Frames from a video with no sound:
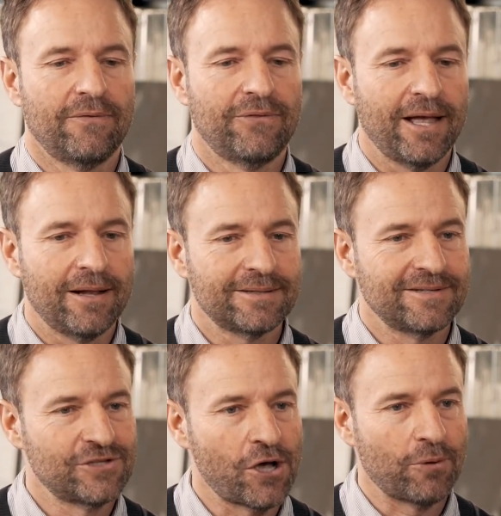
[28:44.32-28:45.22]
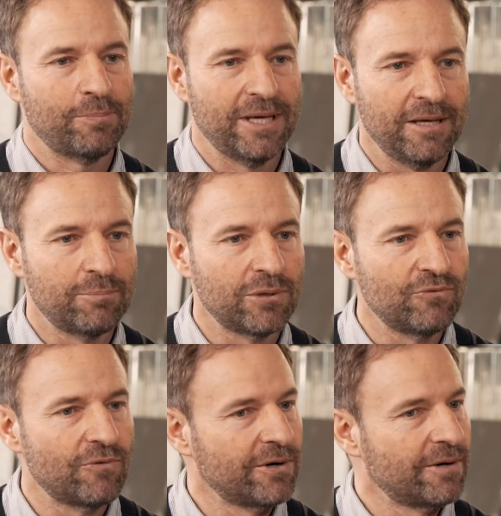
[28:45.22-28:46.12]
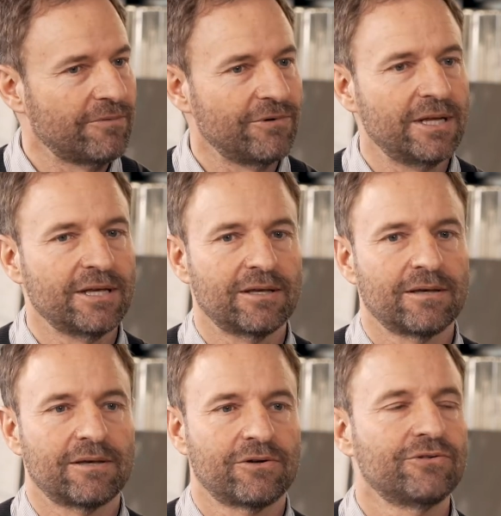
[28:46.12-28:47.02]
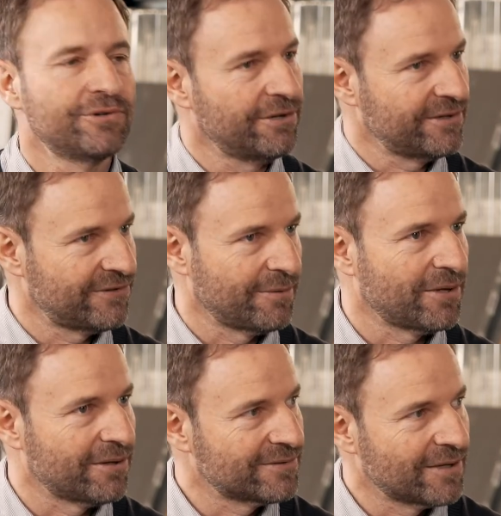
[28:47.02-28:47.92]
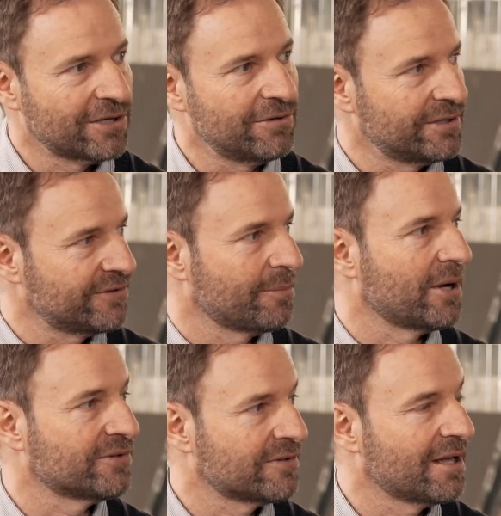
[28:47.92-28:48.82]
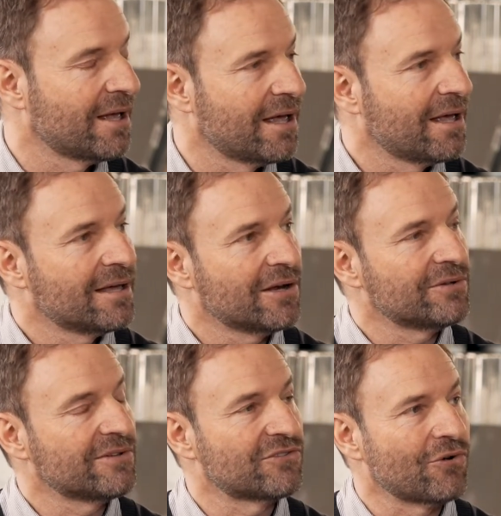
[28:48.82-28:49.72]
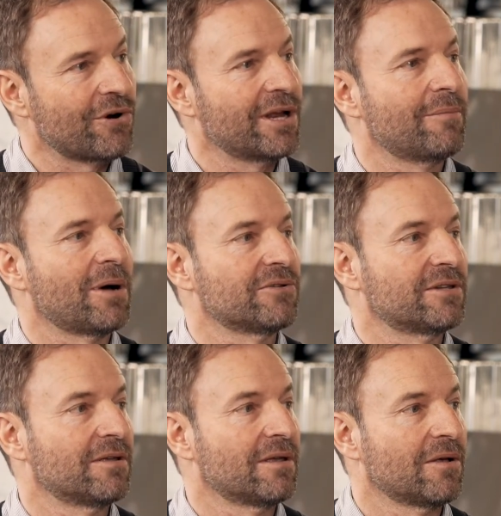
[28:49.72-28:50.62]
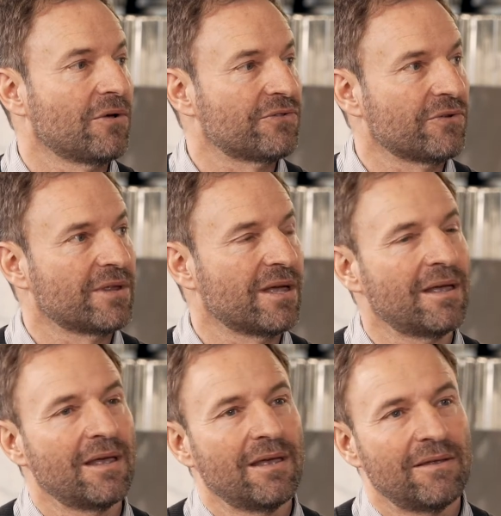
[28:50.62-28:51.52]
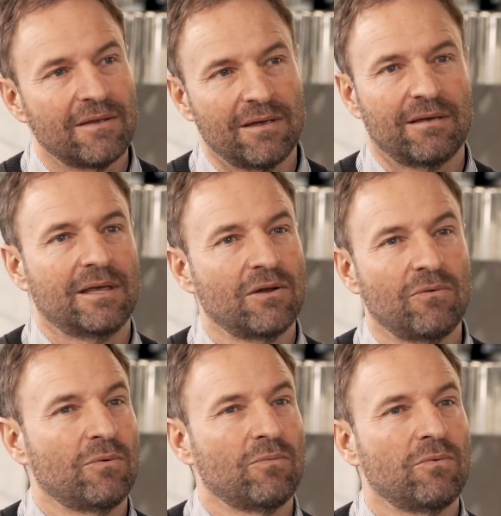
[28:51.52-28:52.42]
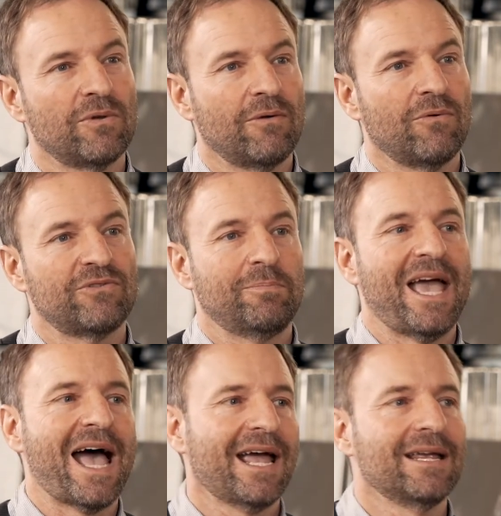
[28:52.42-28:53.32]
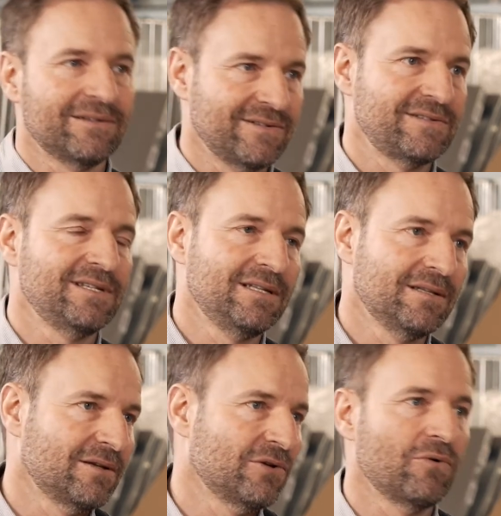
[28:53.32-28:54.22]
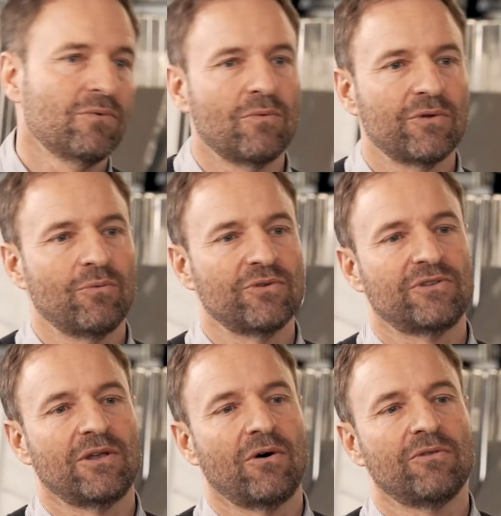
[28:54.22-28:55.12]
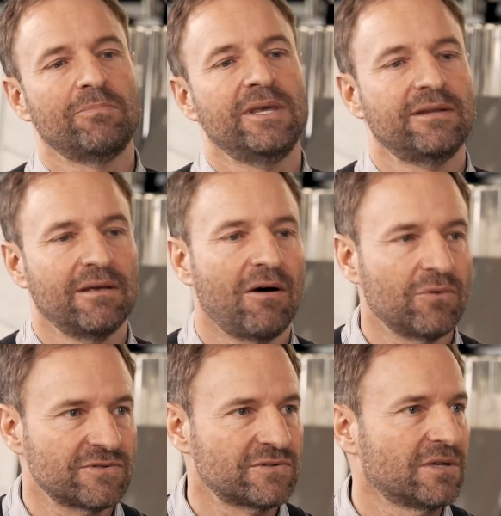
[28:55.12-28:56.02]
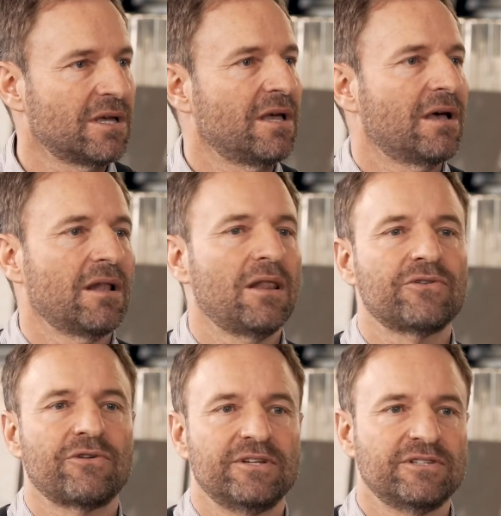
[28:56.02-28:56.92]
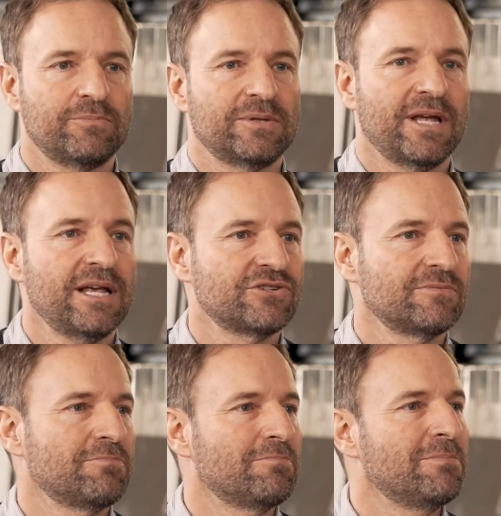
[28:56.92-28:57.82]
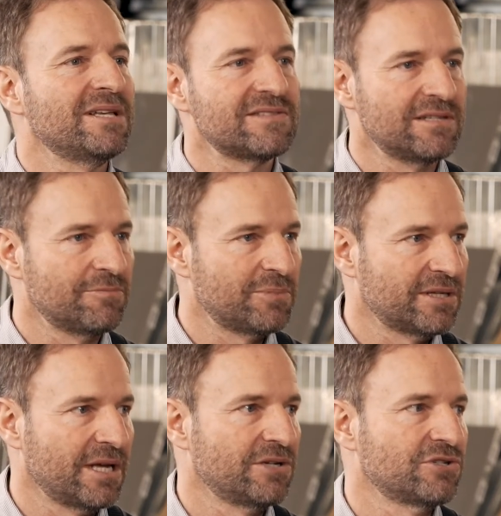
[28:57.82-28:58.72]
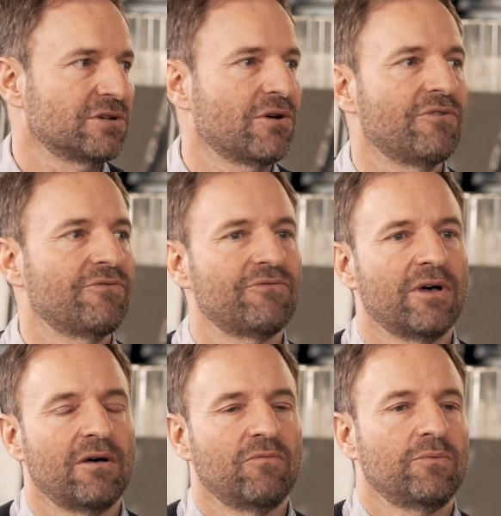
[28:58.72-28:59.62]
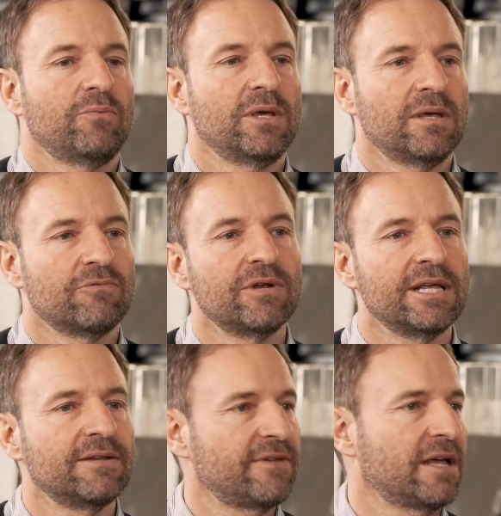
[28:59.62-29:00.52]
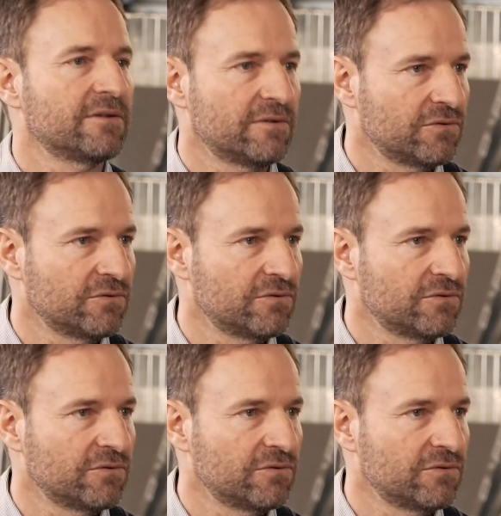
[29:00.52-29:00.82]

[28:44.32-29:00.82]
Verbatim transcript: tell these young people were really curious about curious about uh, you know the story about uh, also the you know, what was behind the scene, you know, what was on media was a lot of interpretation, misinterpretation of uh, what we really intended